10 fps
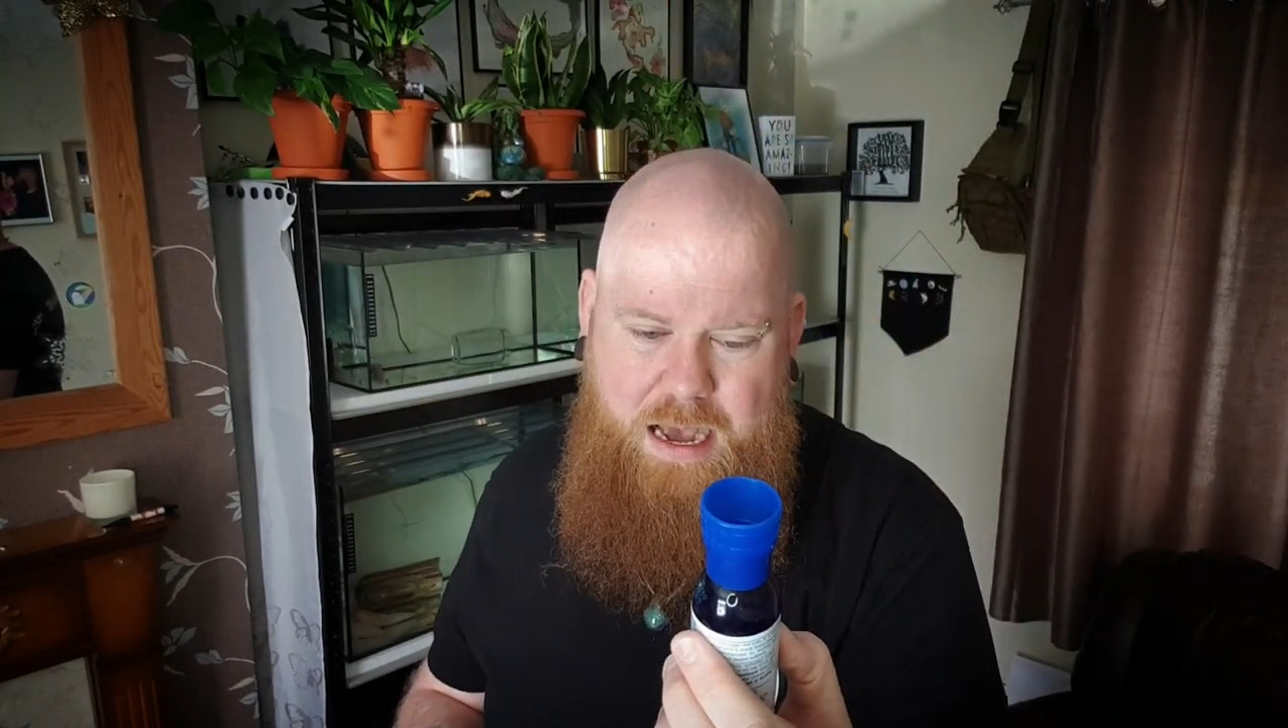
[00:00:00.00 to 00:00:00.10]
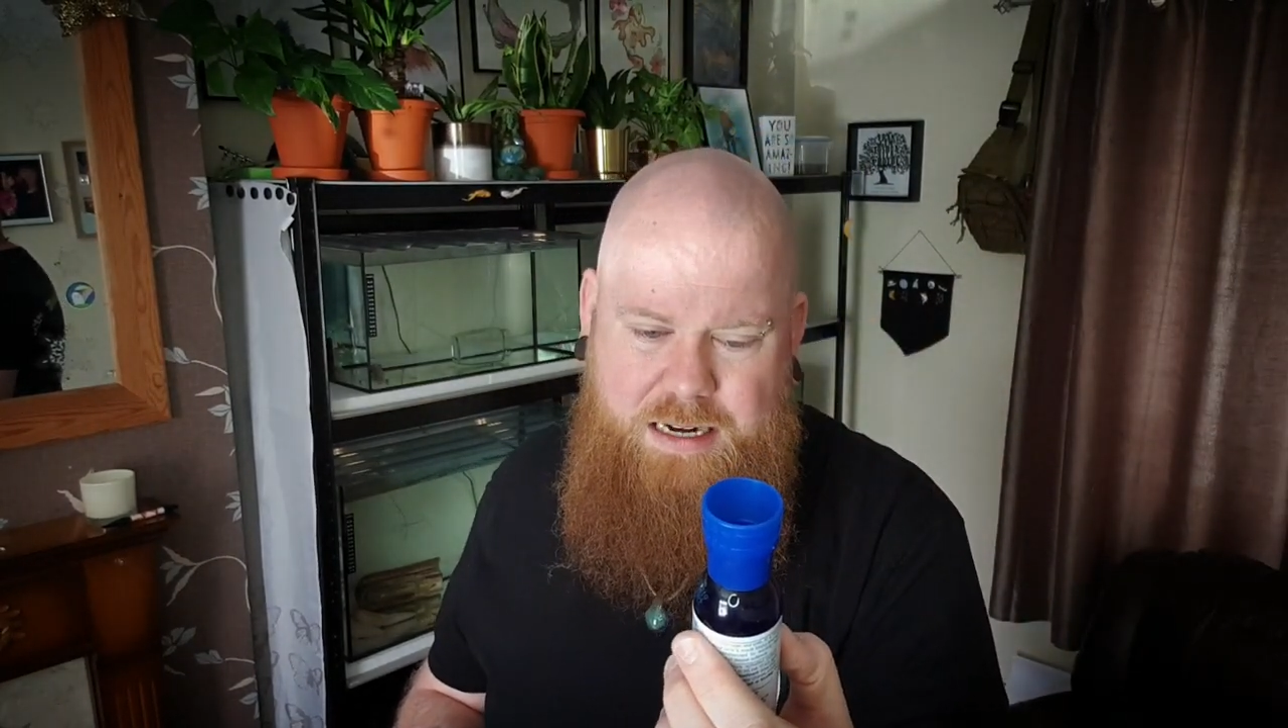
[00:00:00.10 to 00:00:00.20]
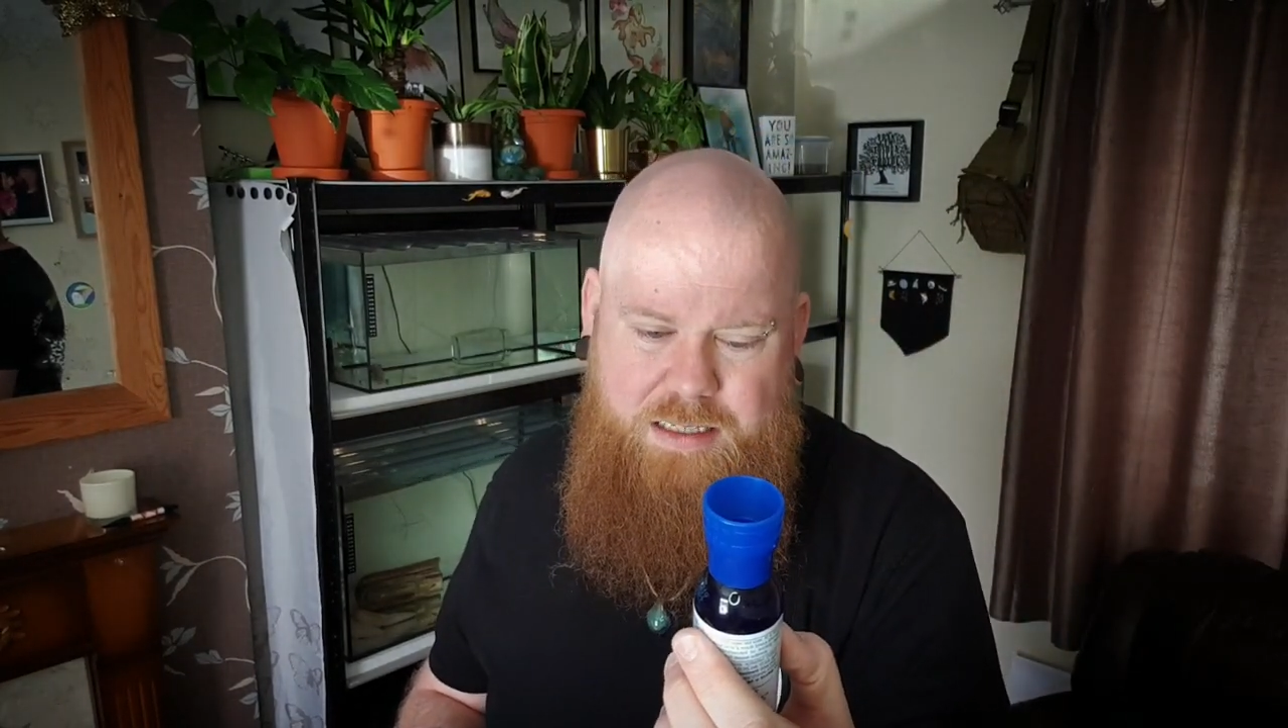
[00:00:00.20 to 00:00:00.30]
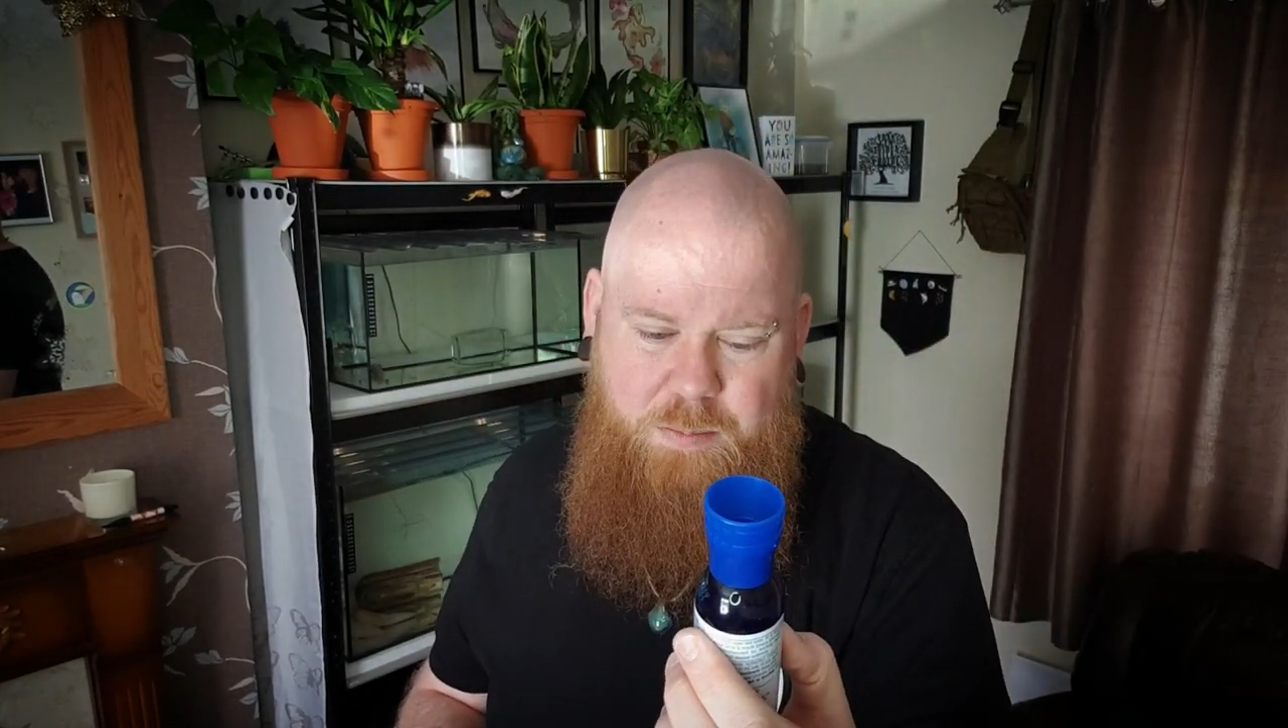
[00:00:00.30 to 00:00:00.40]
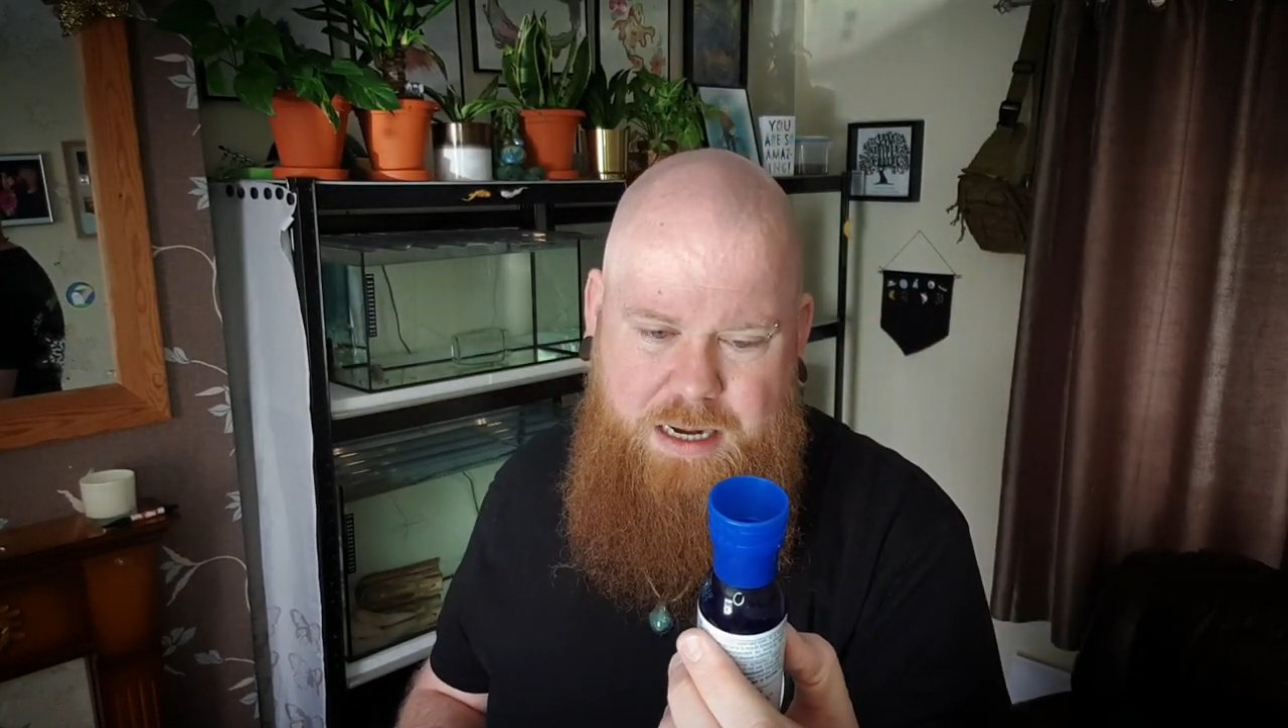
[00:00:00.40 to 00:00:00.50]

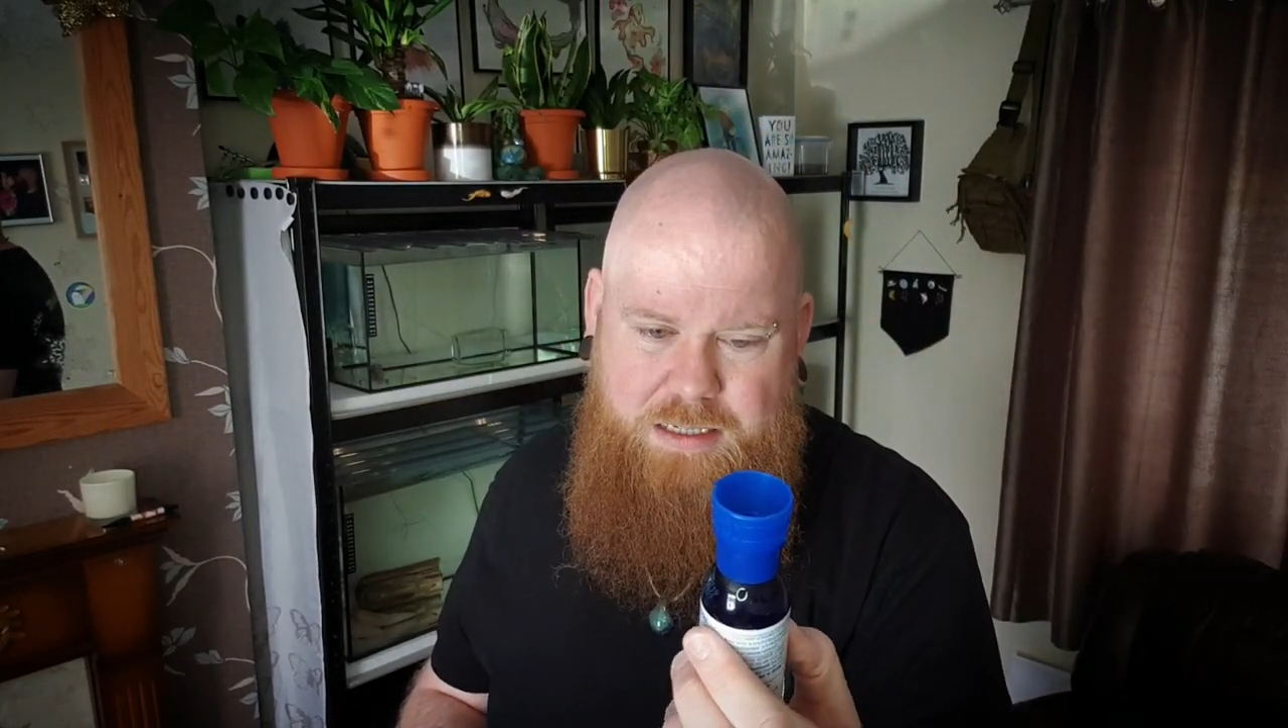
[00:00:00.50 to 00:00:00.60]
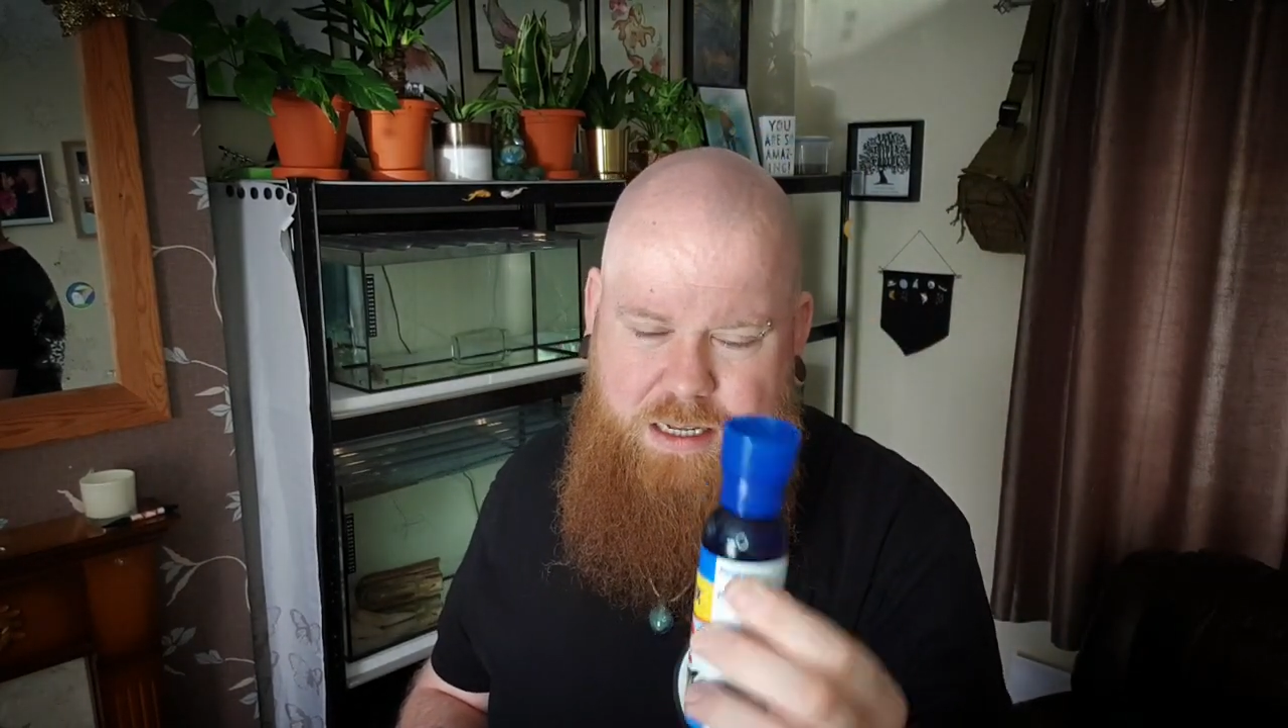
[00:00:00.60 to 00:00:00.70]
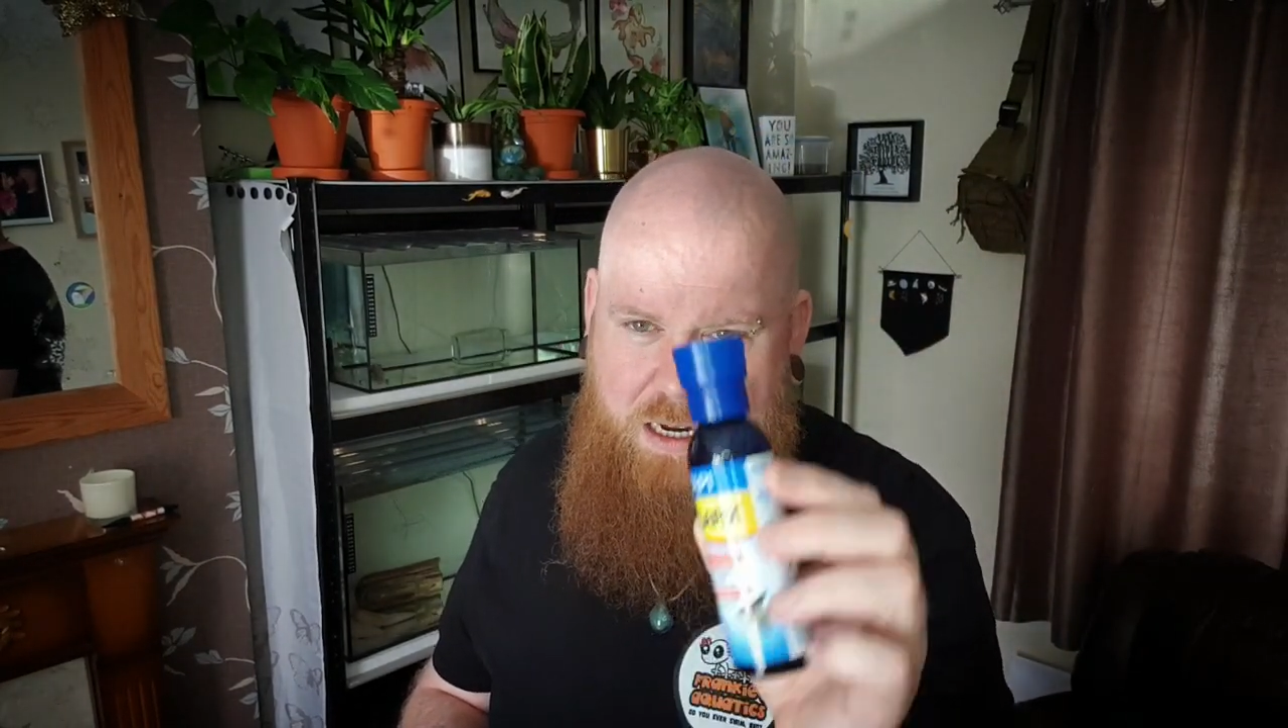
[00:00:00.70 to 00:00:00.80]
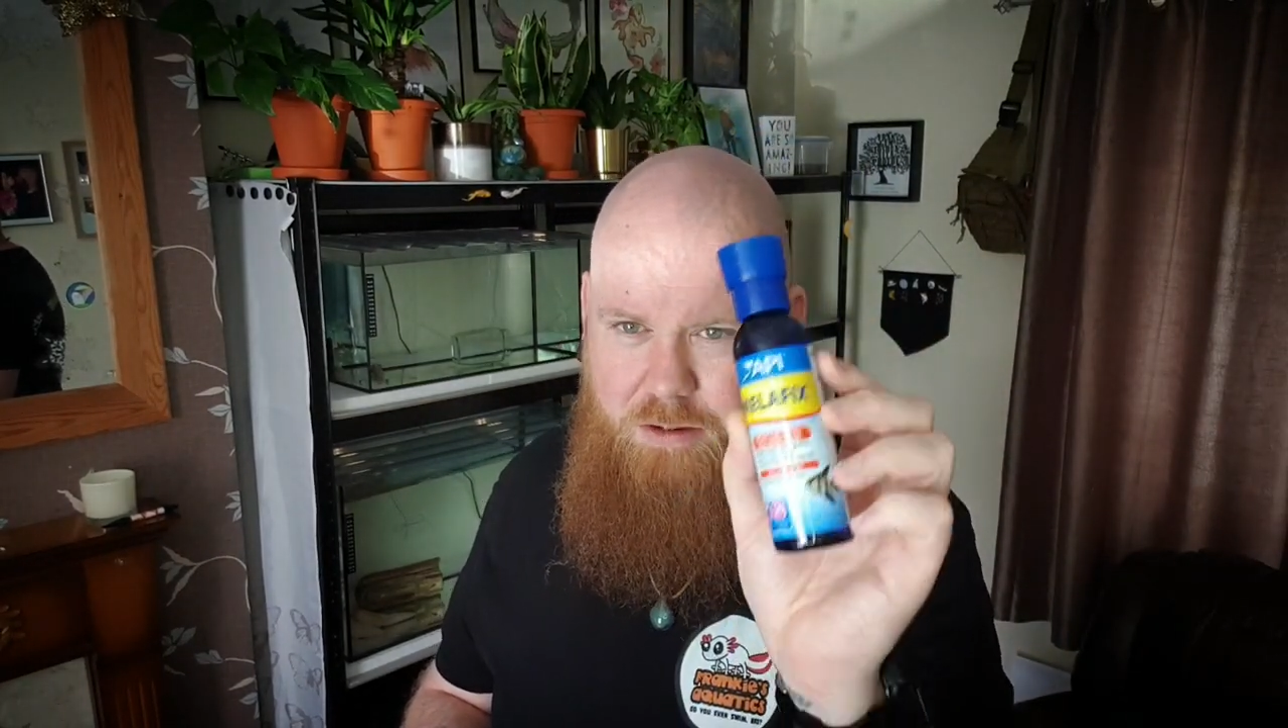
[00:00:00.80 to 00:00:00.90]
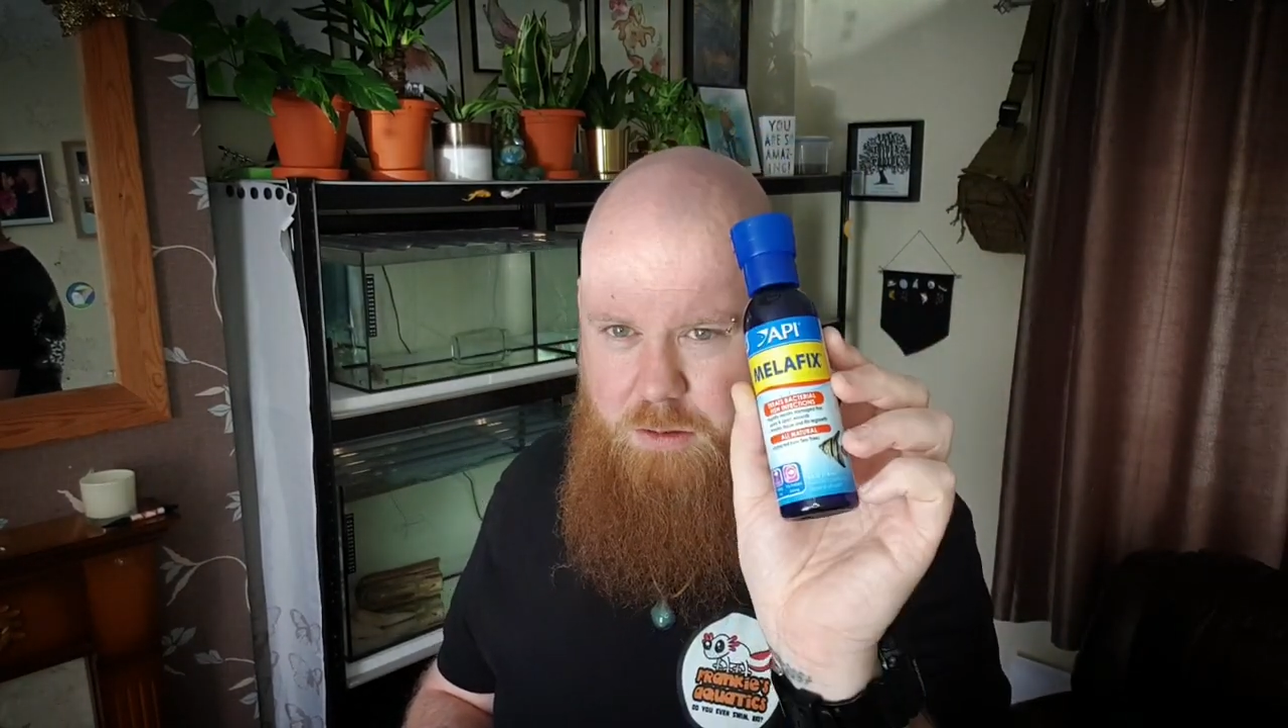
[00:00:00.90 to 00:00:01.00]

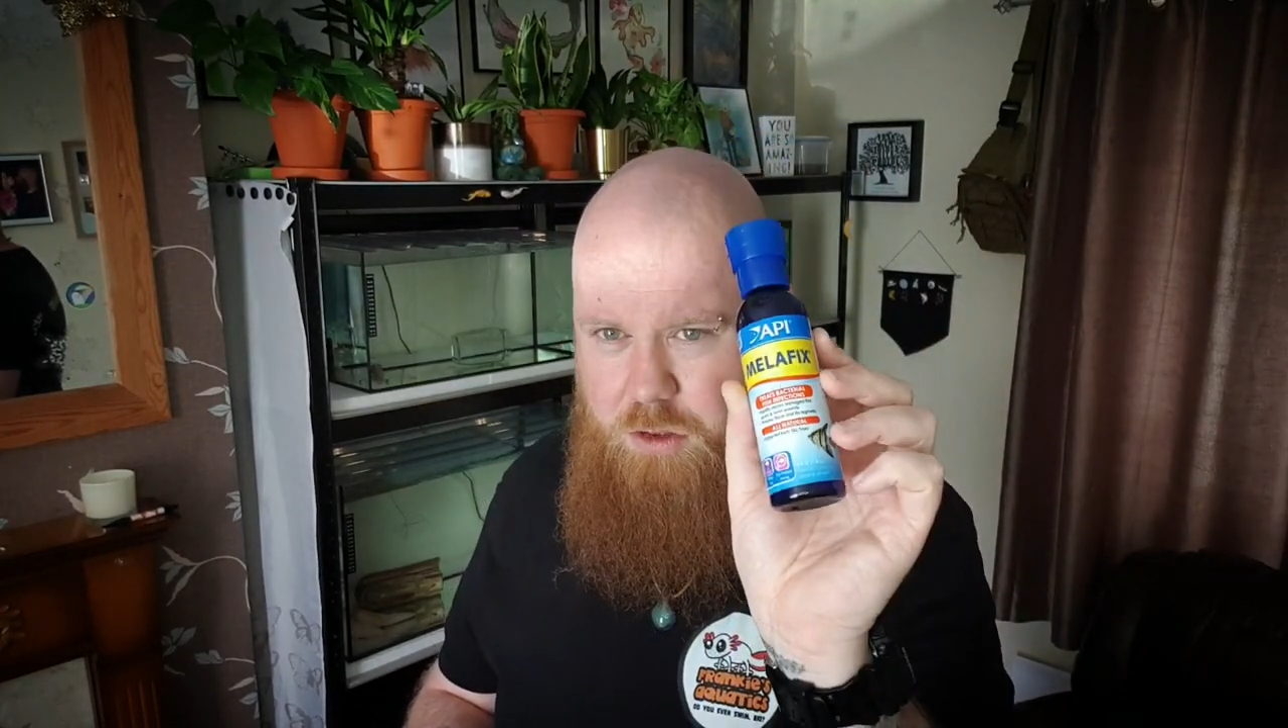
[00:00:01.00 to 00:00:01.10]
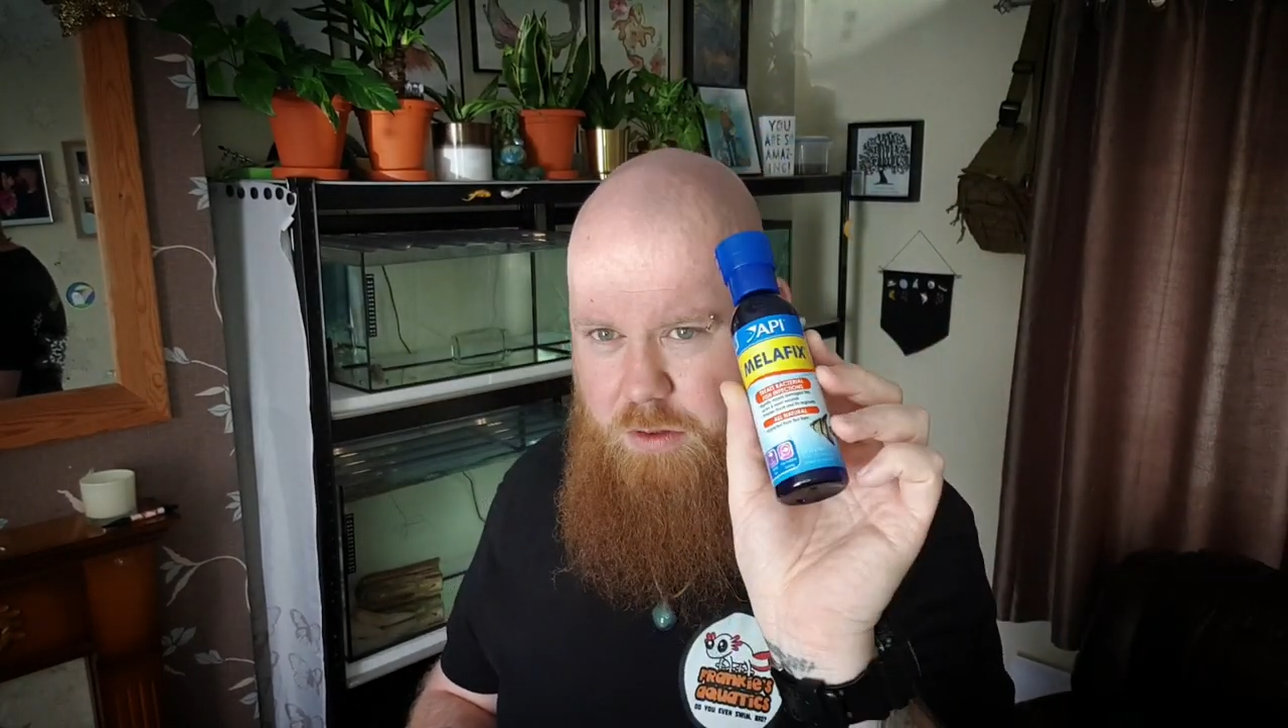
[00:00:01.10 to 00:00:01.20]
antibacterial